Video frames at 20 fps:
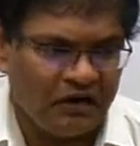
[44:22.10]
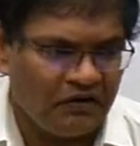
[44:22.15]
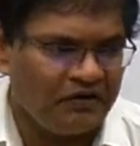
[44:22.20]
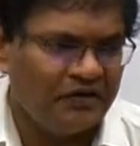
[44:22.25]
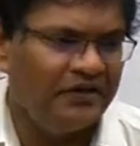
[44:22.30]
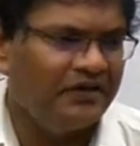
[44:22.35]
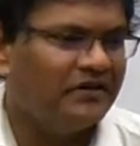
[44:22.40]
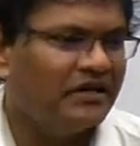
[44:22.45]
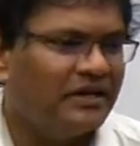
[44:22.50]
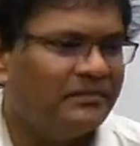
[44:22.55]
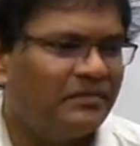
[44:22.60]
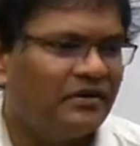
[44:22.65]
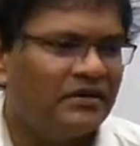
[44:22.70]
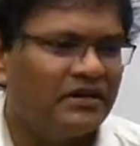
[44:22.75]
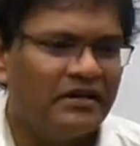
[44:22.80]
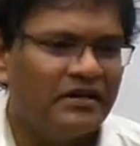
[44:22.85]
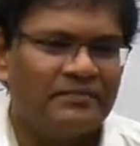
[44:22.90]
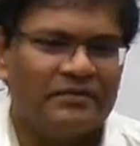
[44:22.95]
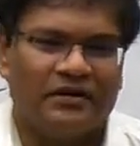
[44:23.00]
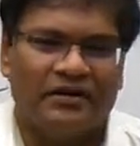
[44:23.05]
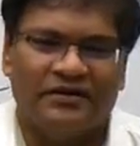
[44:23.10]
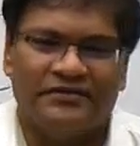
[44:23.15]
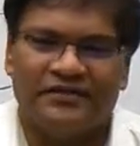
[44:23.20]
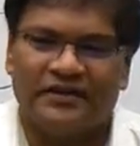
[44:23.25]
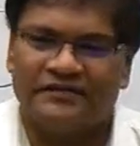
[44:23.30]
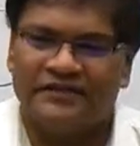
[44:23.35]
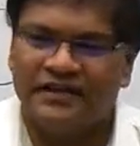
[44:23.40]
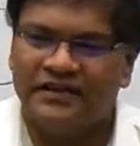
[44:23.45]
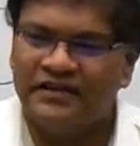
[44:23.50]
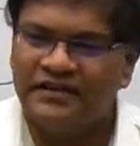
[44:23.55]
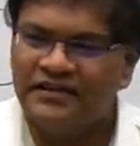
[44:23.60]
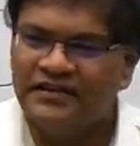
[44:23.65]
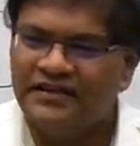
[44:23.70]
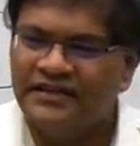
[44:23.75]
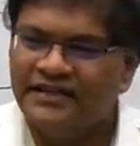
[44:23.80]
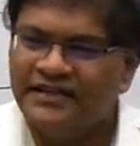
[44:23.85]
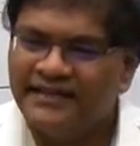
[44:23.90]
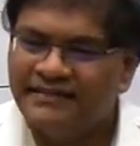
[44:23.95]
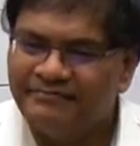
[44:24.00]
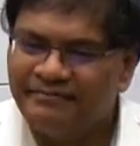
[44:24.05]
how do you know about the problems of the
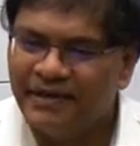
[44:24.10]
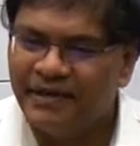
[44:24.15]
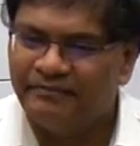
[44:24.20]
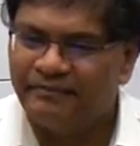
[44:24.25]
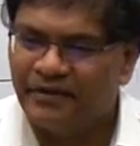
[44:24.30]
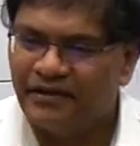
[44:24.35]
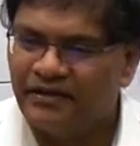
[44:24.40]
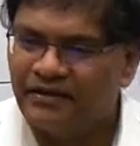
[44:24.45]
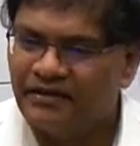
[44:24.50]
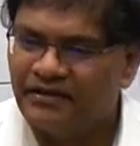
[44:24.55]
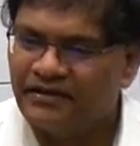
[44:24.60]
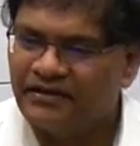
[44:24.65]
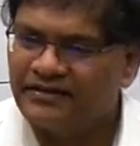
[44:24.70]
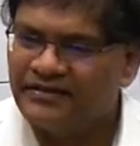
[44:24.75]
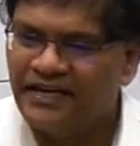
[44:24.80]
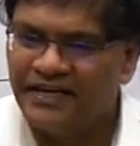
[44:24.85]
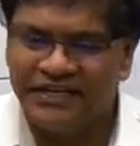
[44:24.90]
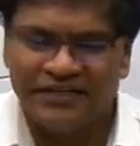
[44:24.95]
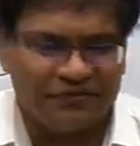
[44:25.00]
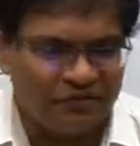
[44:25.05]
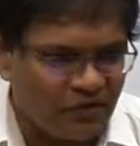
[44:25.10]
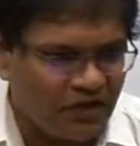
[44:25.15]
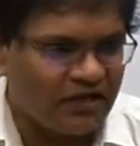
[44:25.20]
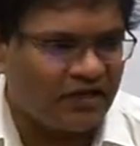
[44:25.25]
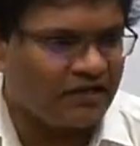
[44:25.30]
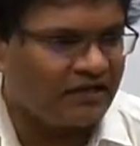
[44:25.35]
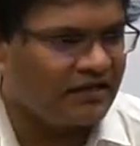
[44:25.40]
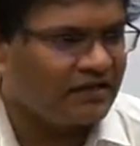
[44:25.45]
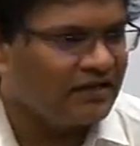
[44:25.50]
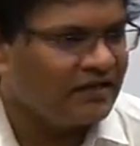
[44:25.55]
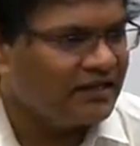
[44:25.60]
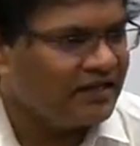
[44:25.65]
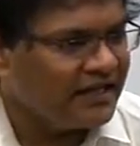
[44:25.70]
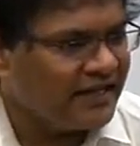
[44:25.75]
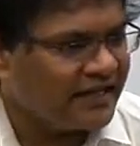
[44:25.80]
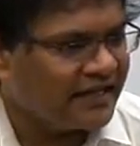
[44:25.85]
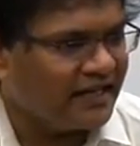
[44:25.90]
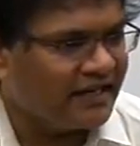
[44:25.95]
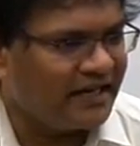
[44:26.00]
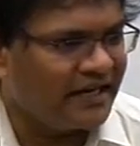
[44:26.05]
people? That is what
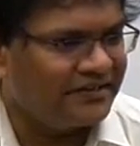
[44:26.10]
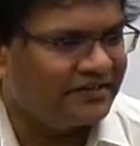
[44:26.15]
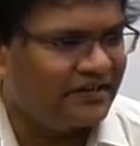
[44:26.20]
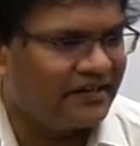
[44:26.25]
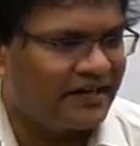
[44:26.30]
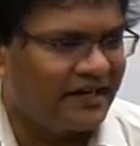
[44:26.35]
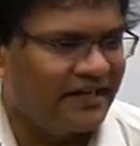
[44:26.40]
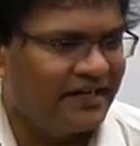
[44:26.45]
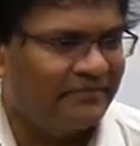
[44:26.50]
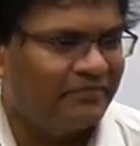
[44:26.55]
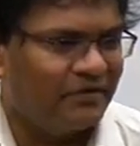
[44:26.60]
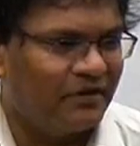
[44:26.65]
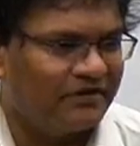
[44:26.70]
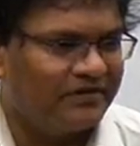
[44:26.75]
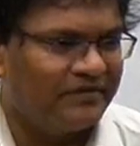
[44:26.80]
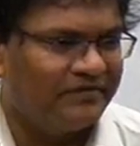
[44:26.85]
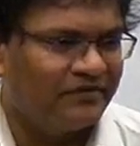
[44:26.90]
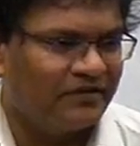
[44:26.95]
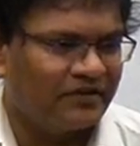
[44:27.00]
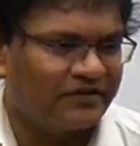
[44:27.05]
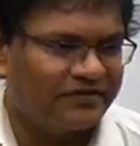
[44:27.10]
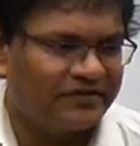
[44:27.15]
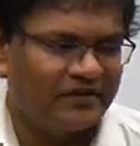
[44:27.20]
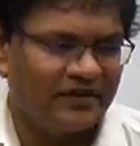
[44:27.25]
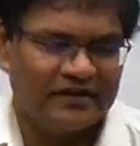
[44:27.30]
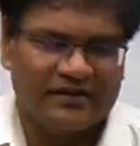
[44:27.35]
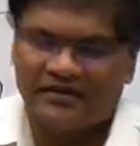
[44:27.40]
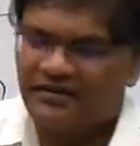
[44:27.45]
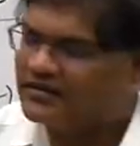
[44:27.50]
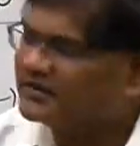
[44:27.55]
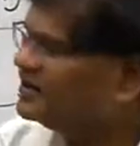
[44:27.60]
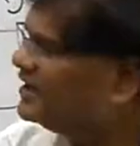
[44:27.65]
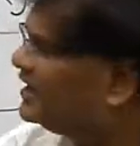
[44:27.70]
again national training policy focuses on.